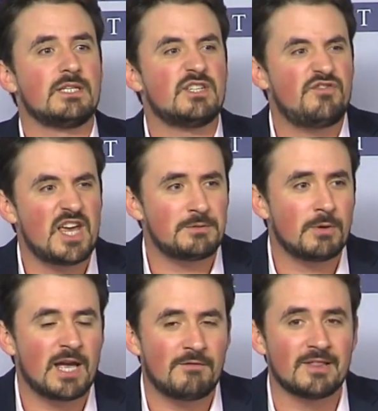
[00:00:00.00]
Does
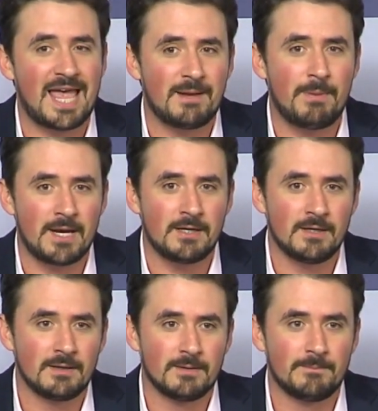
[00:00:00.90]
Facebook have a like button?
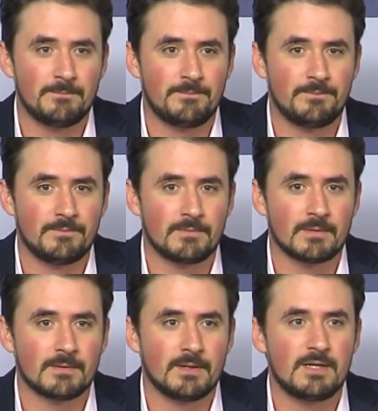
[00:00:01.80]

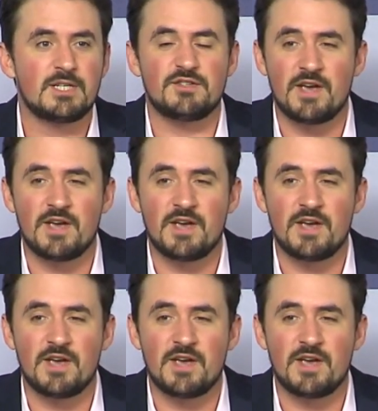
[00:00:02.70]
Does